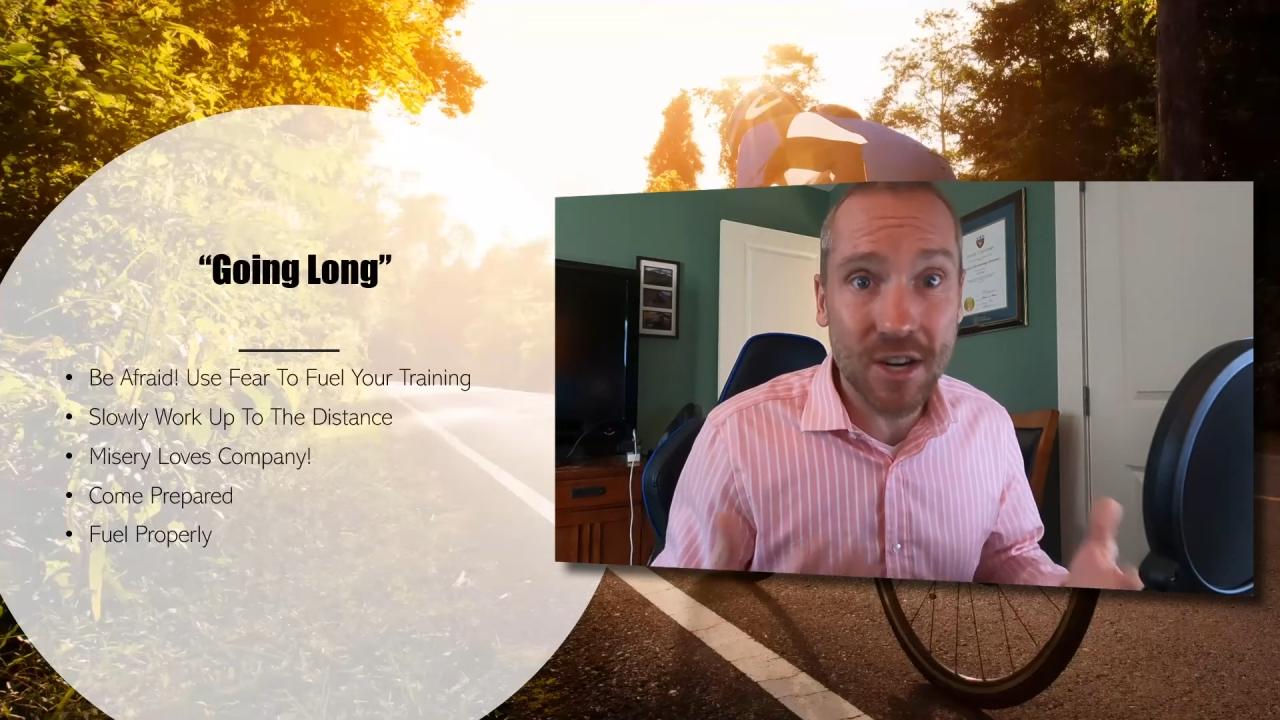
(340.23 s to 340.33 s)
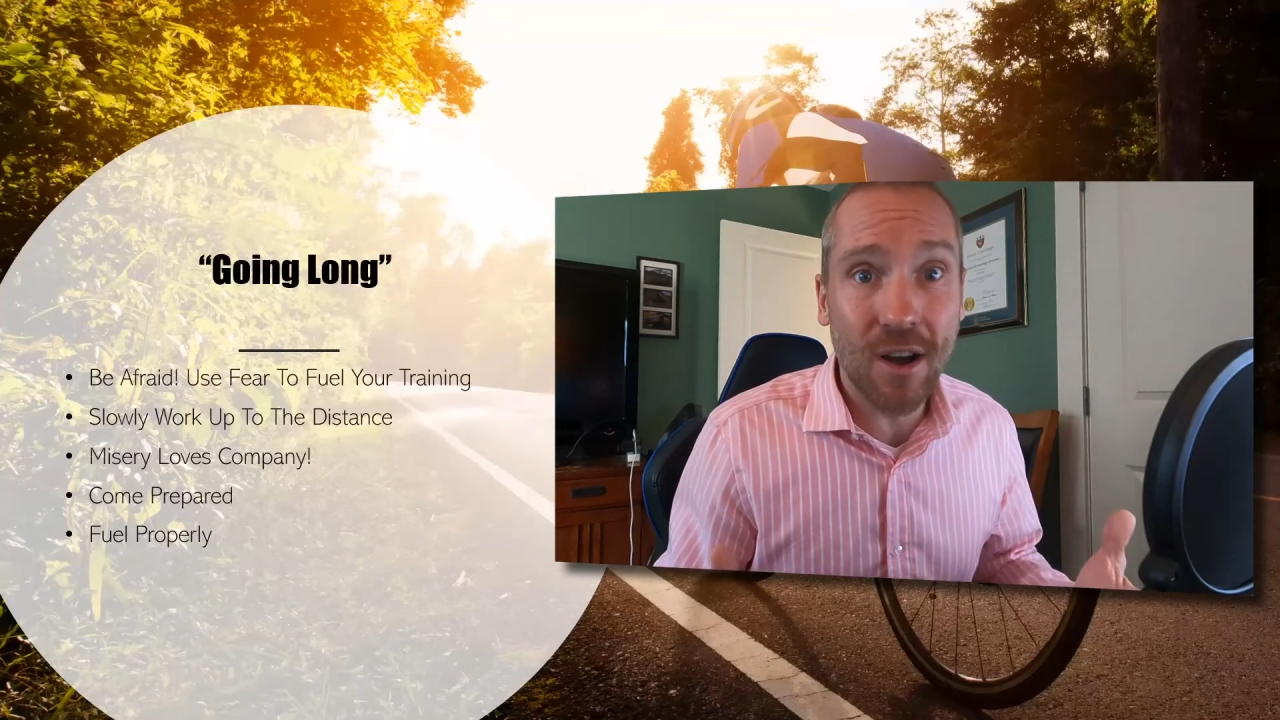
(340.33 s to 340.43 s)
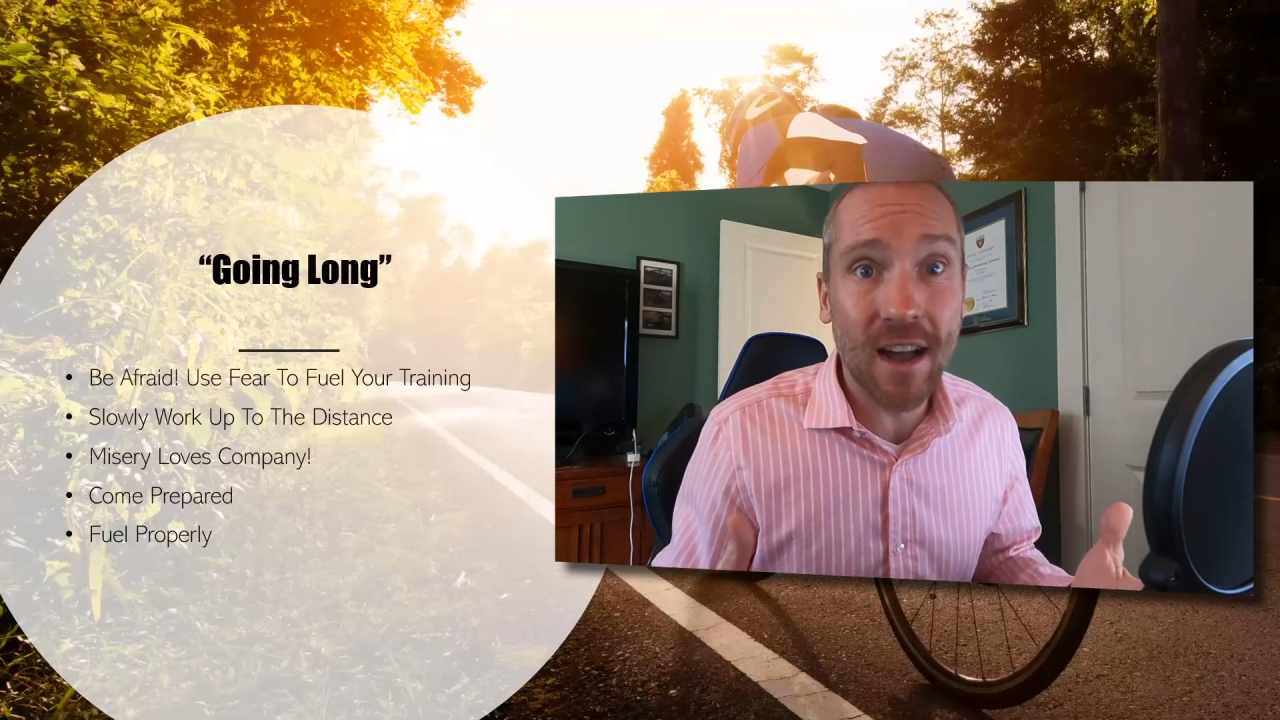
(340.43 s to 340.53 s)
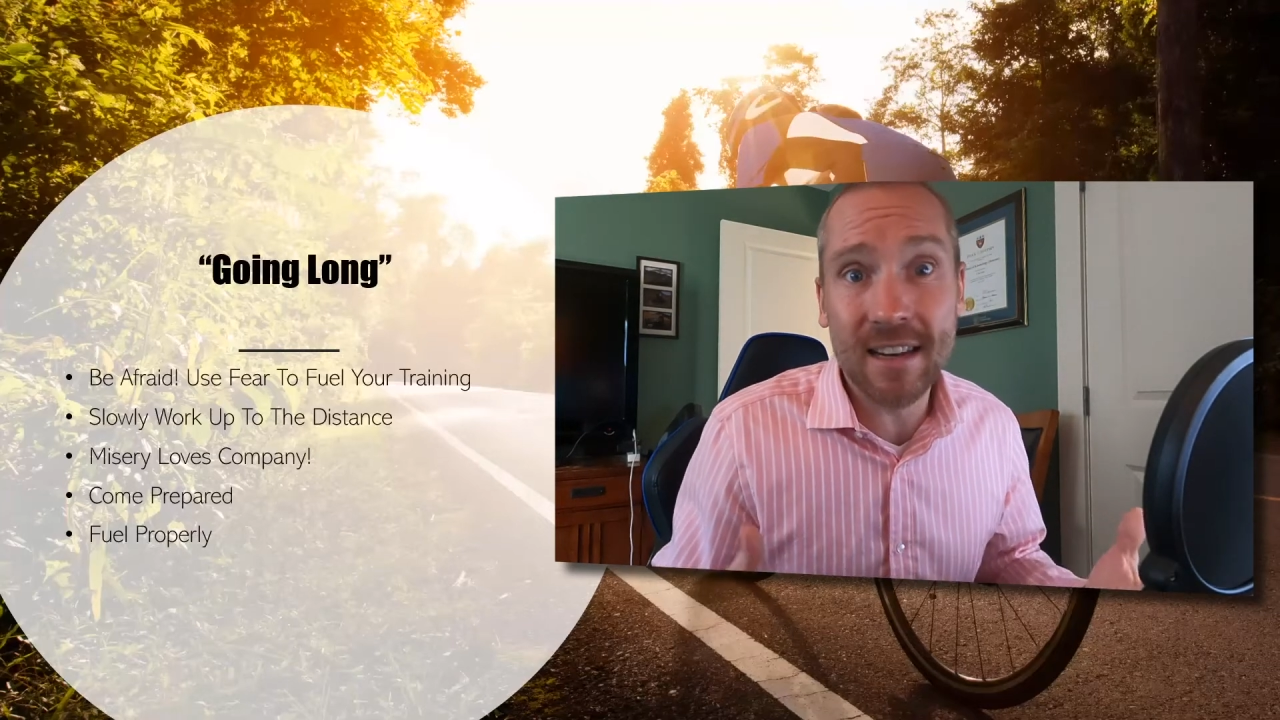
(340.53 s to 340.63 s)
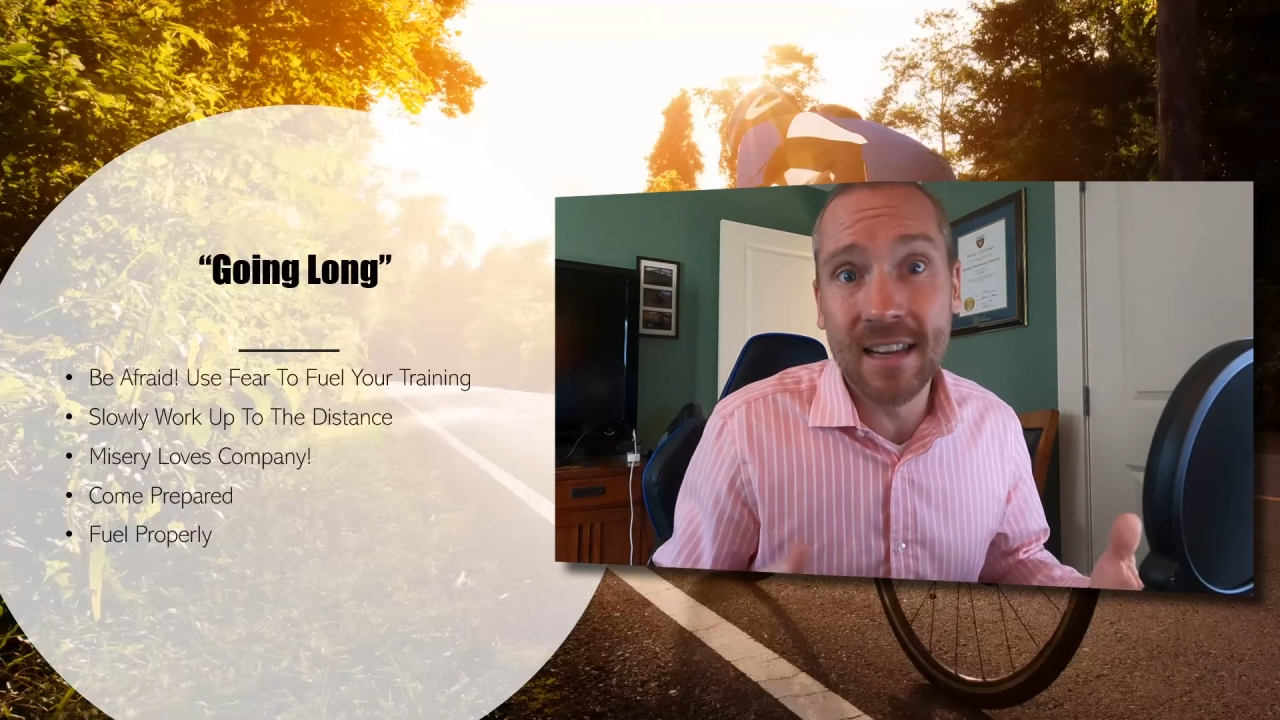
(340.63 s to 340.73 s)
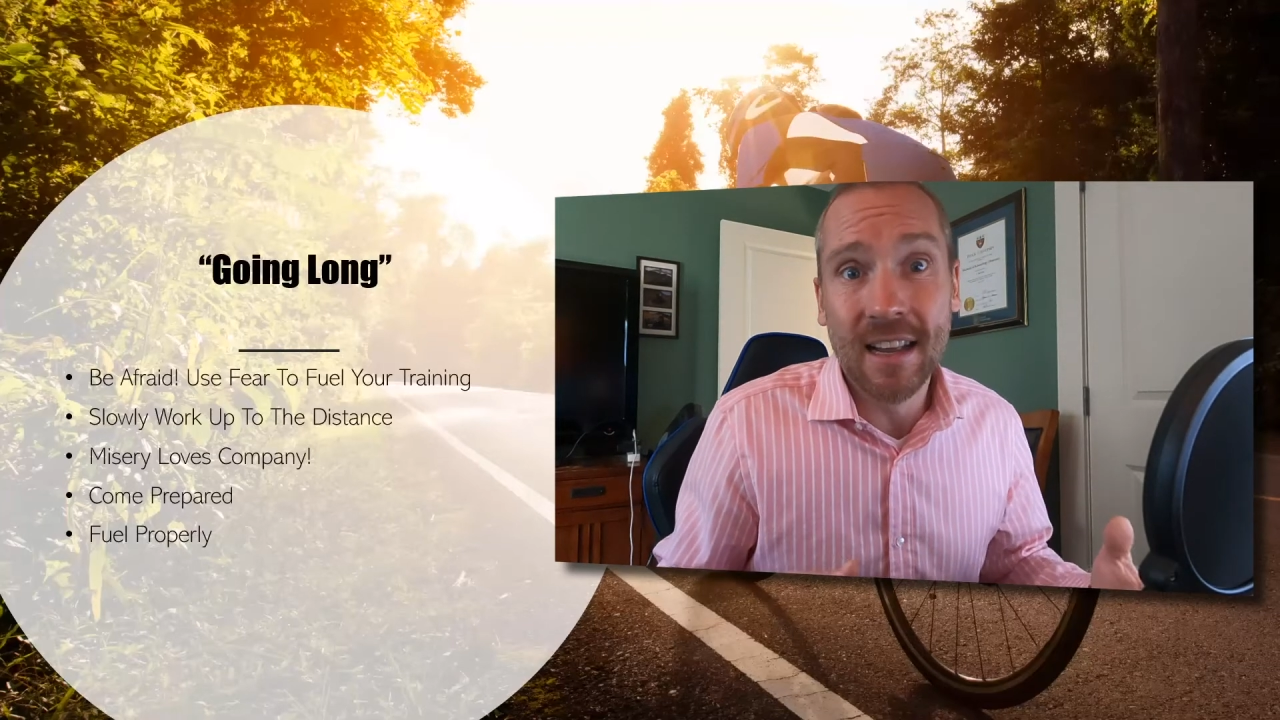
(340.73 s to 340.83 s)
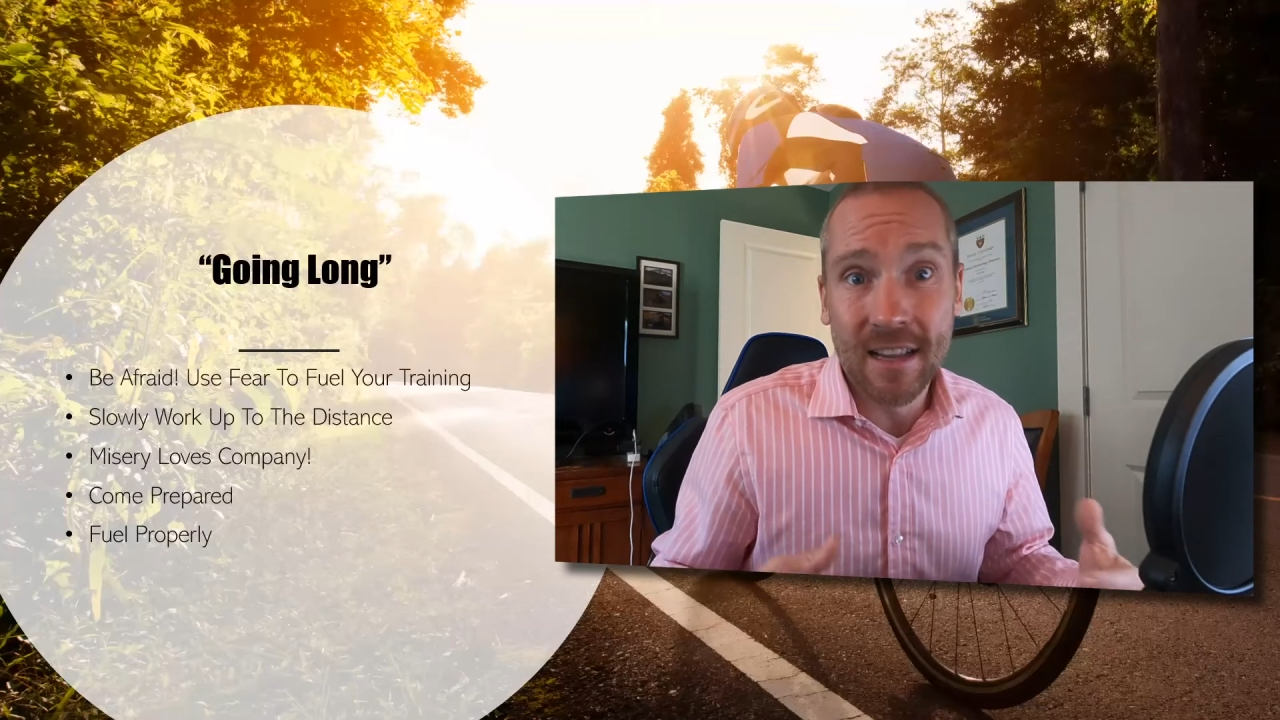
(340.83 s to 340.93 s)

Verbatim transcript: not,